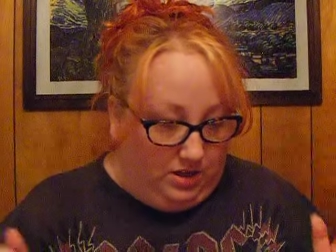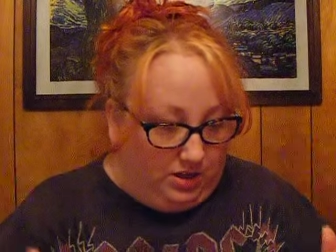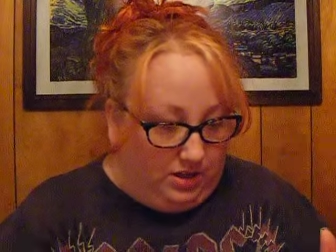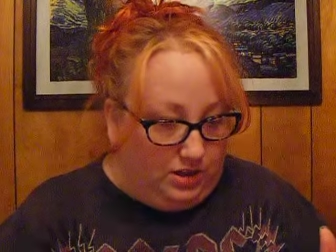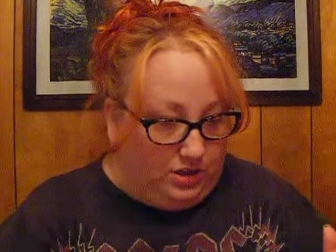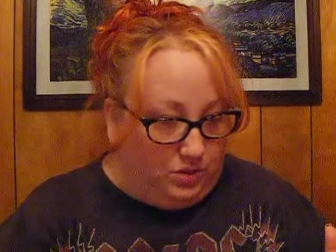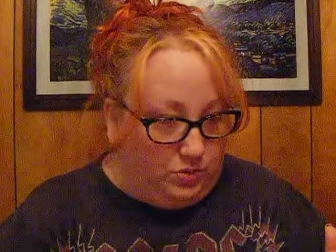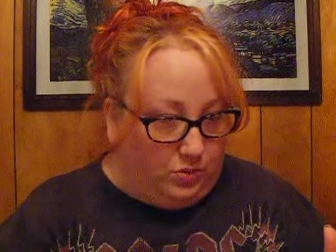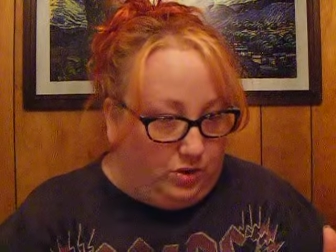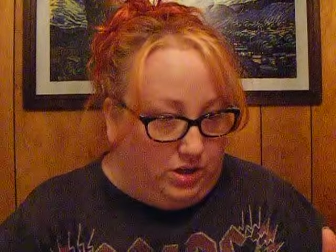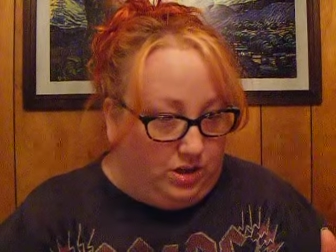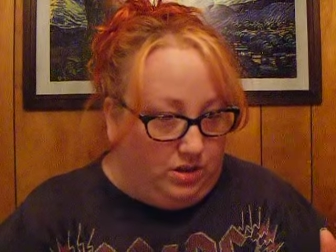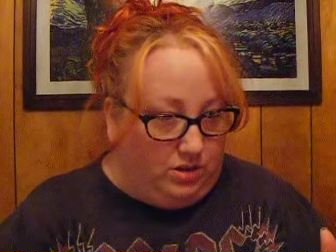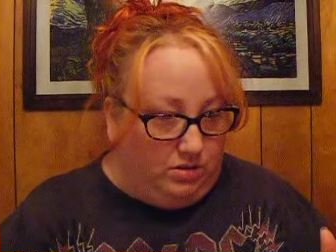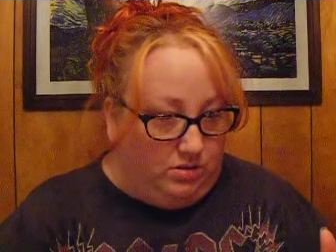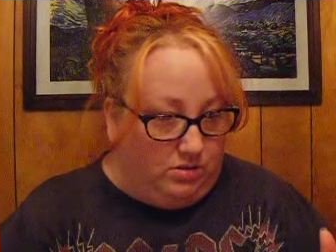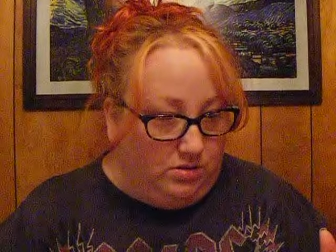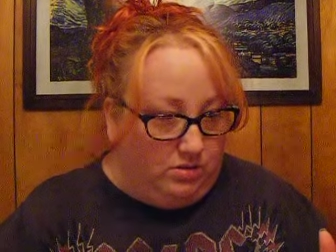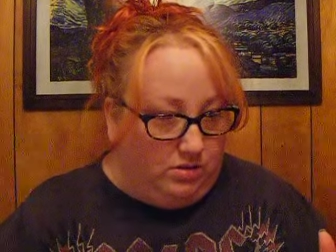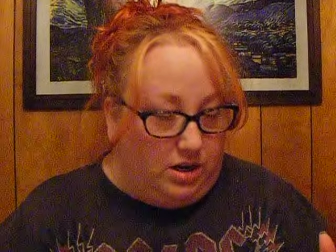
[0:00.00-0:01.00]
This
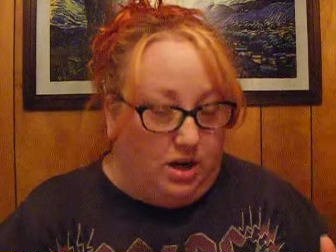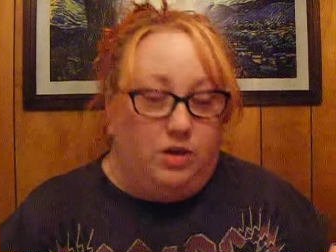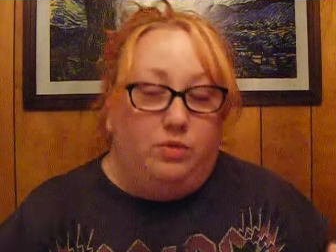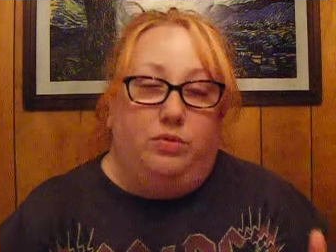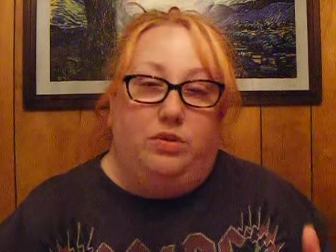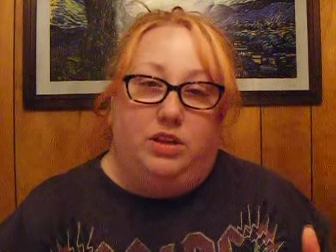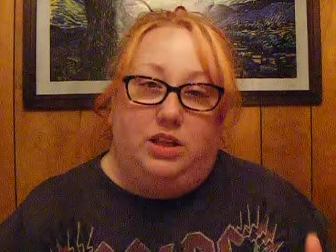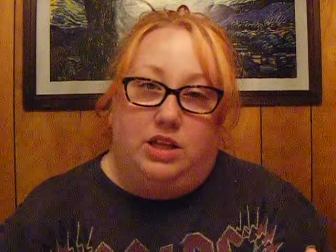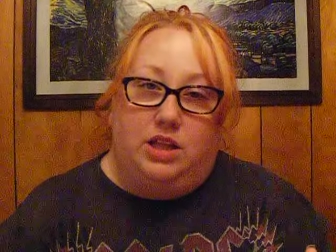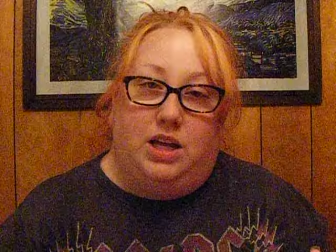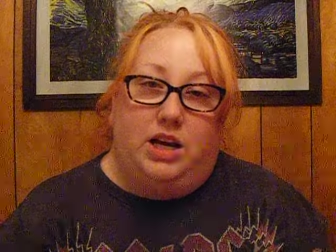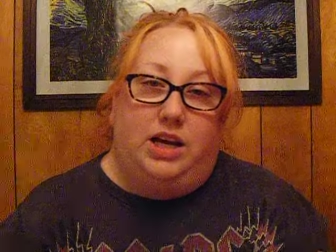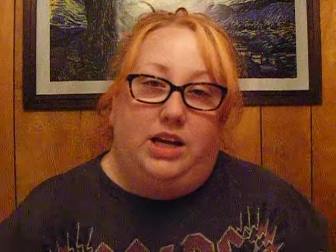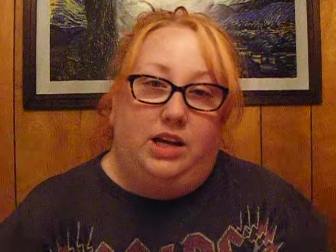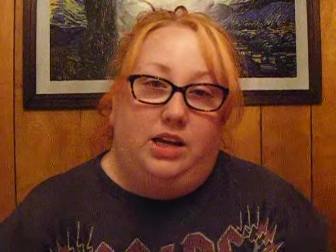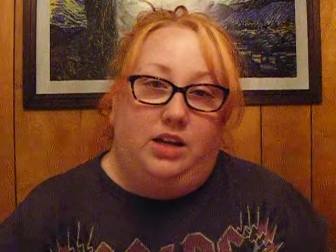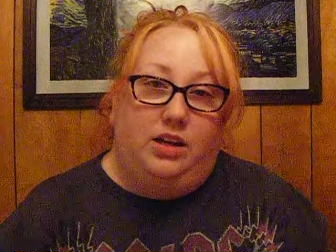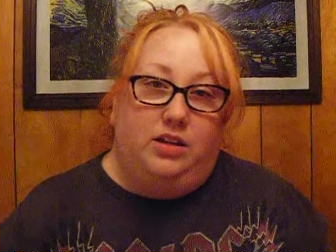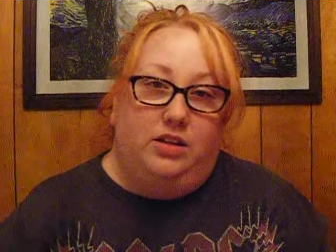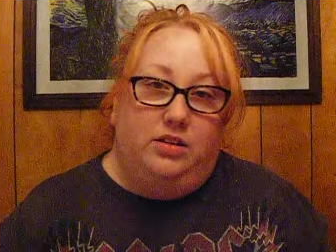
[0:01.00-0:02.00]
one I really
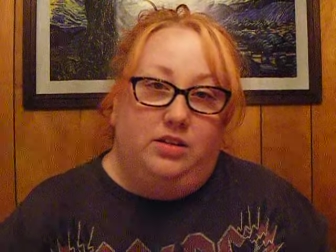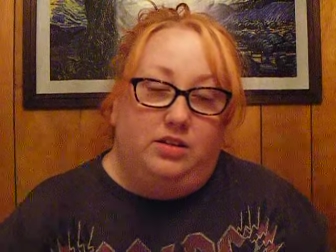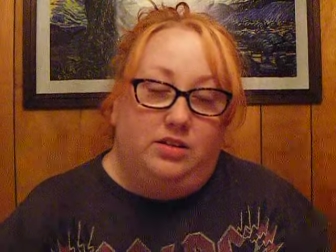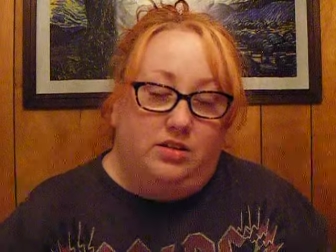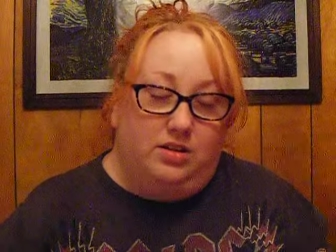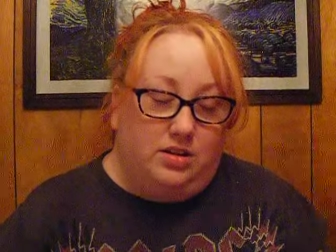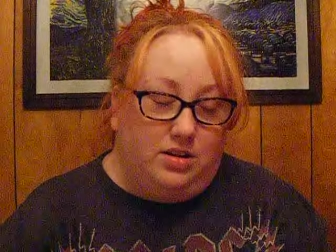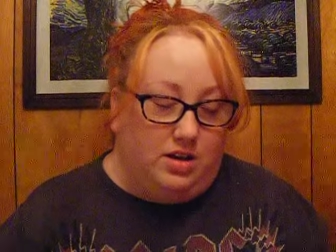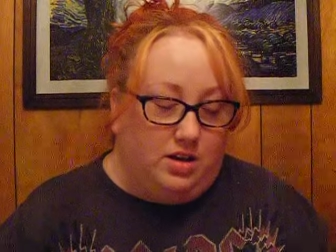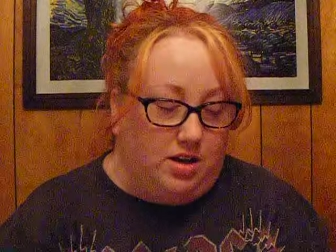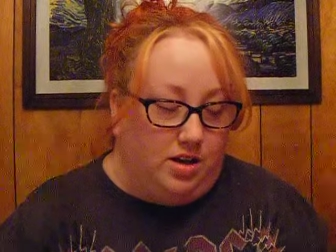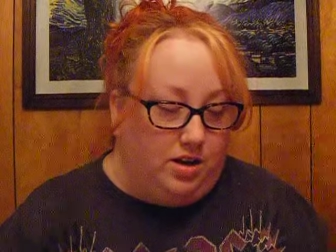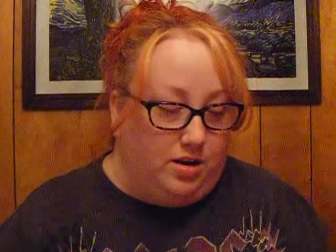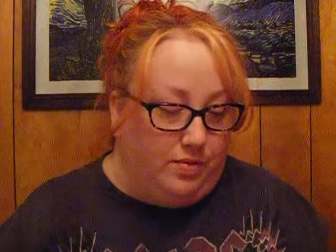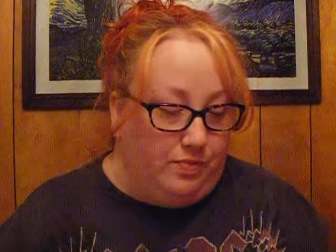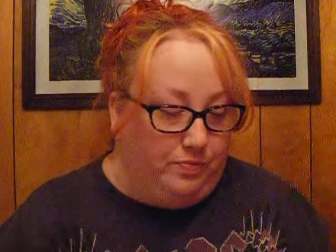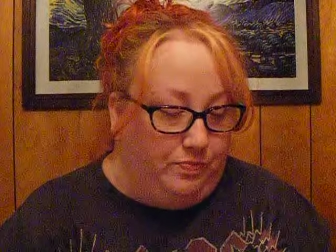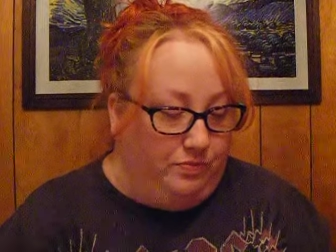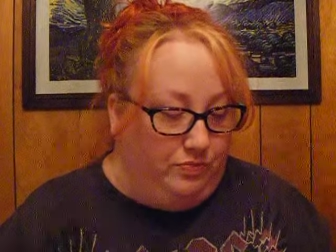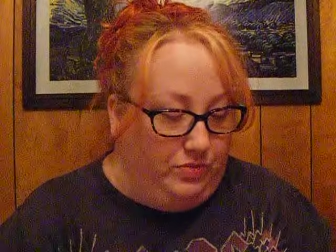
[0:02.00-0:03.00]
like.
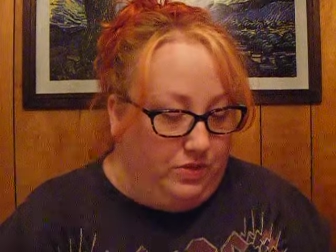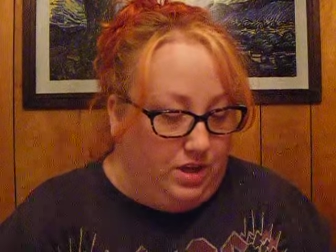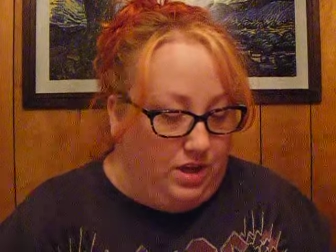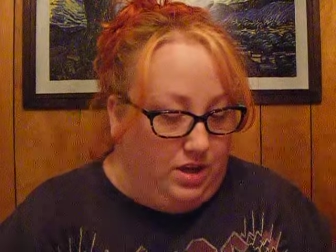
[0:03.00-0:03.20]
Um,